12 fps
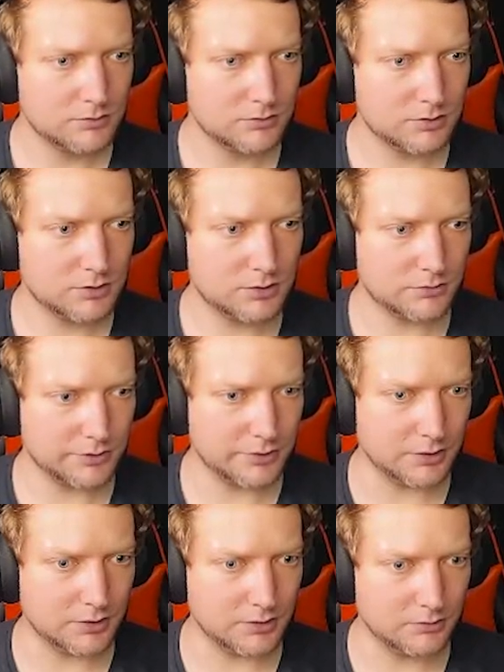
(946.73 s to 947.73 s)
Oh
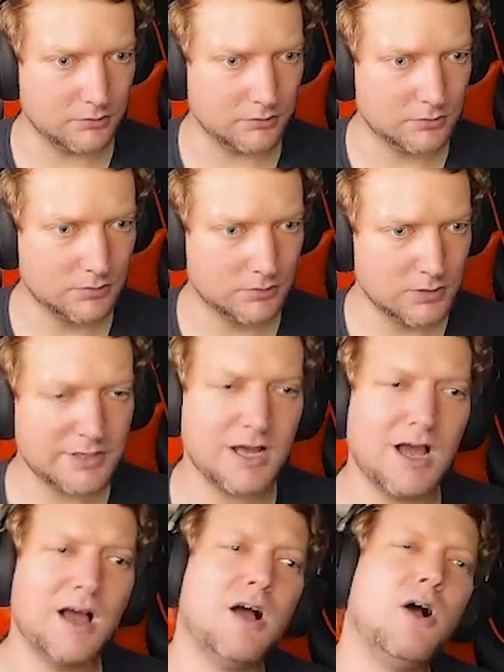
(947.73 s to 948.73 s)
no.
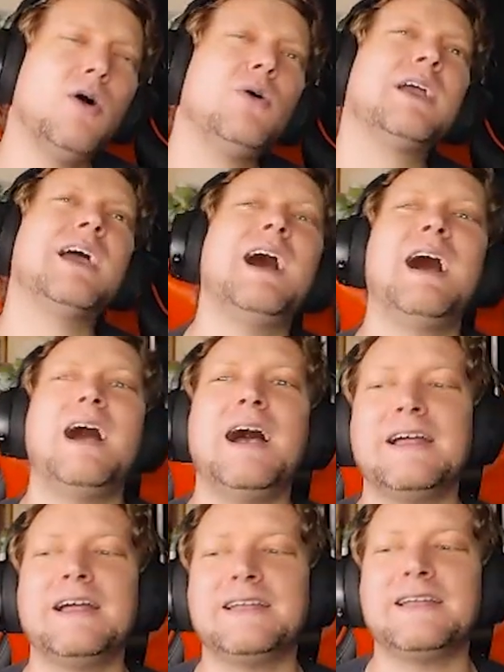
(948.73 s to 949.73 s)
No!
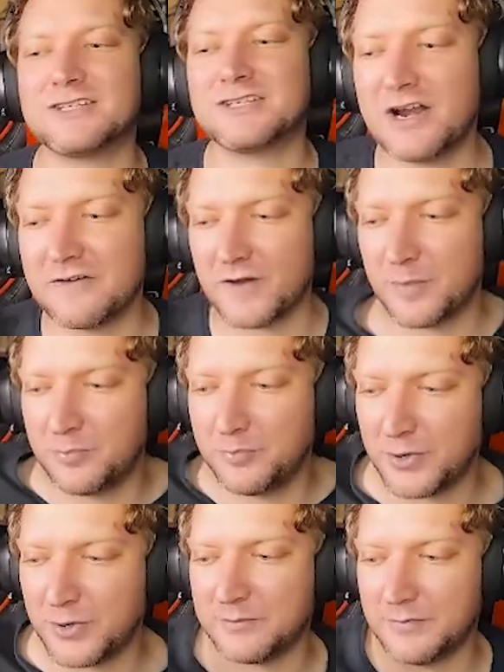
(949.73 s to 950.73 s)
God! Son of a
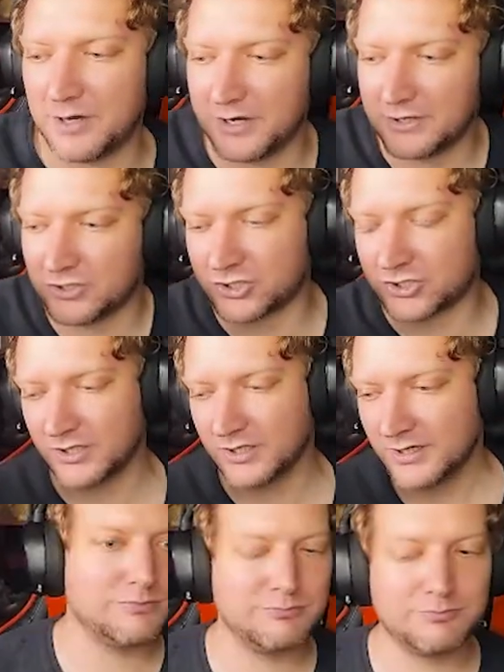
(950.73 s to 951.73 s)
butt munch!
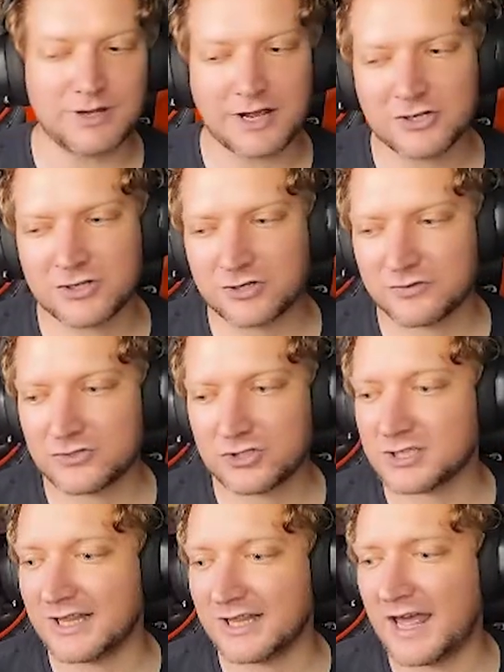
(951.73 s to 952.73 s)
I should have
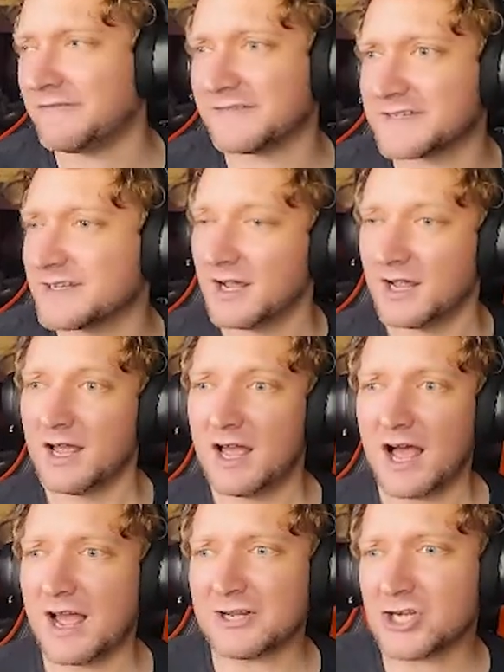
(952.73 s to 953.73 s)
just left!
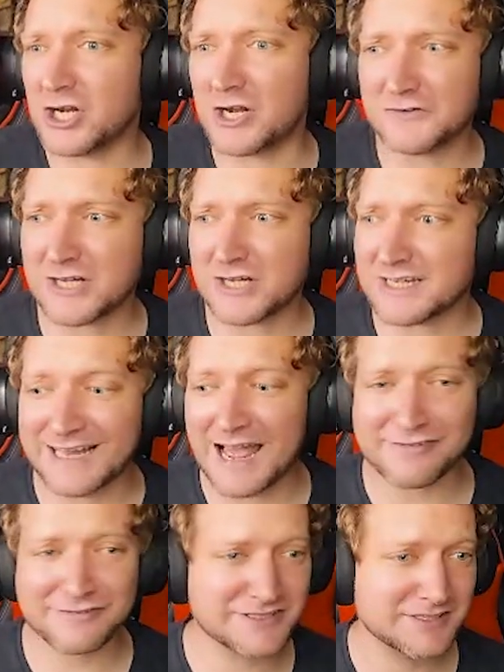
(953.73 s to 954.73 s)
I should have just
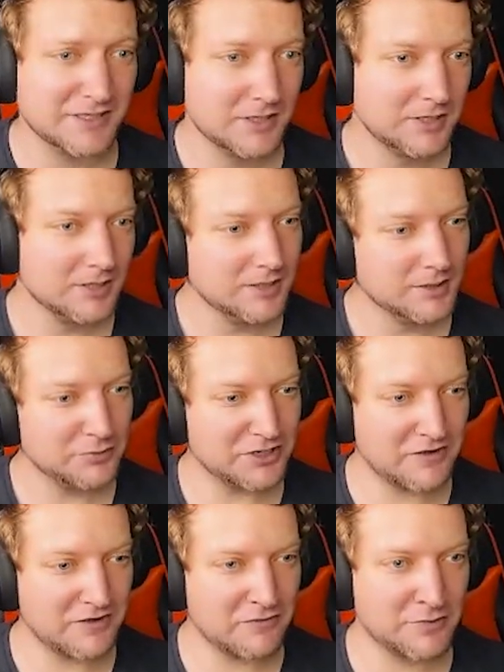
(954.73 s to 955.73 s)
left! But
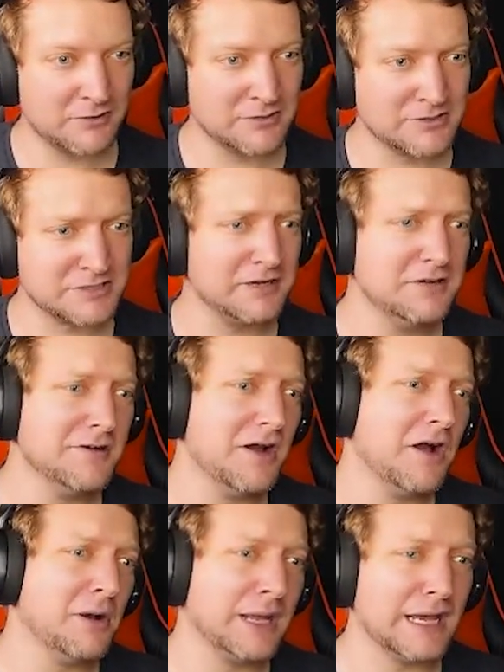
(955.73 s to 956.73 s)
everybody was like,
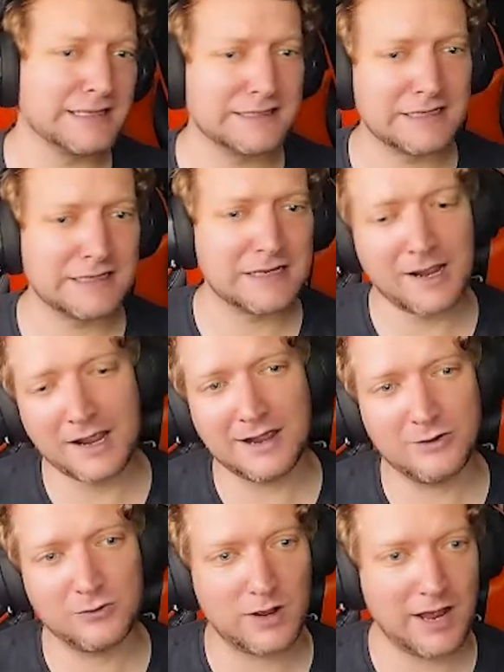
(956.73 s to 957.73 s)
no, get the
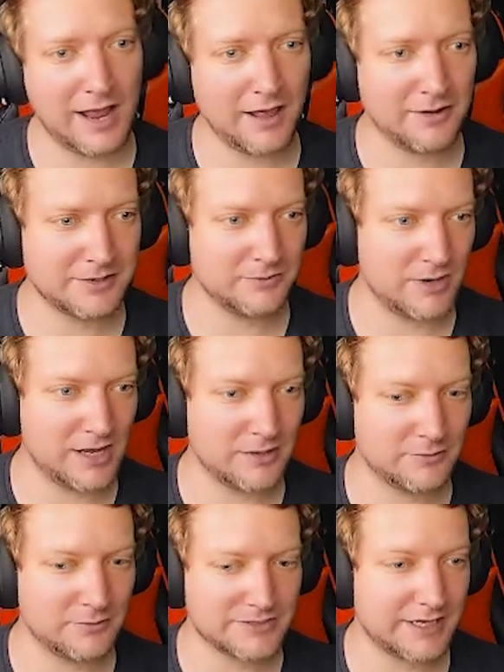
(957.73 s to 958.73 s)
hand, Wild! And Wild
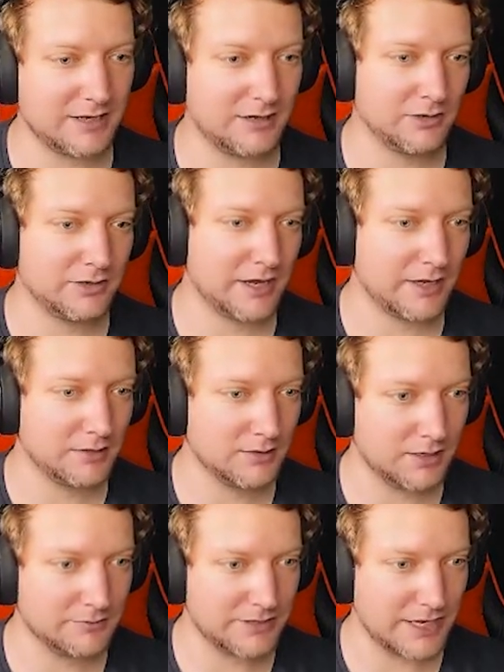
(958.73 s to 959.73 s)
was like, yeah, okay,
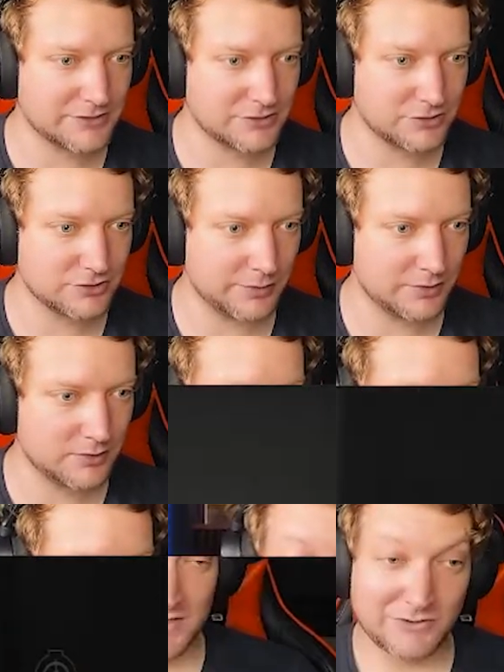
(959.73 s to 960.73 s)
I'm that stupid.
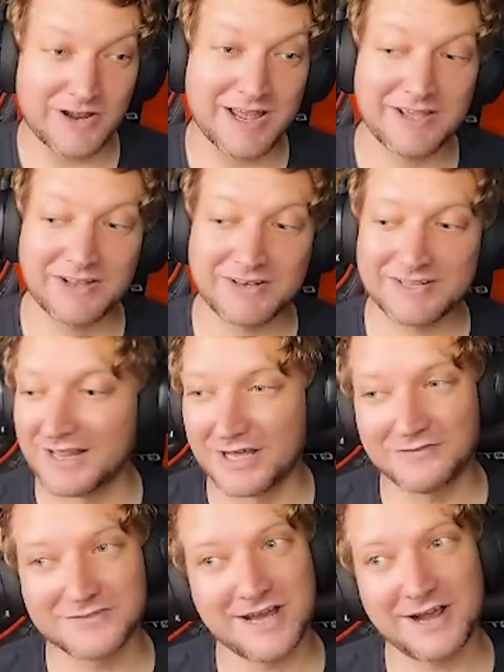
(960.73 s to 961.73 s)
Great, I
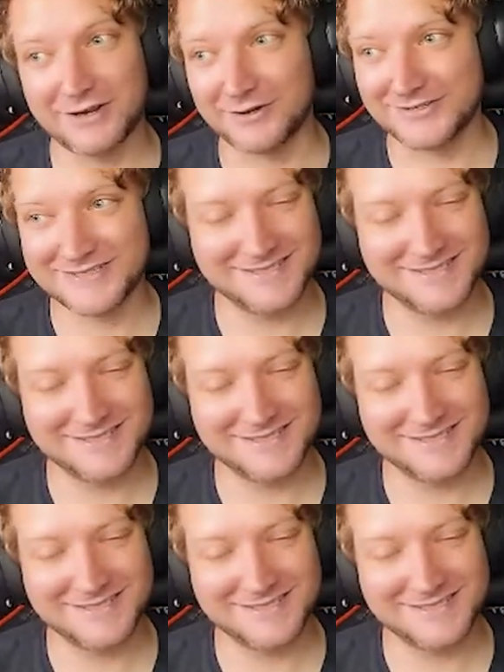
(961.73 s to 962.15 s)
love doggos.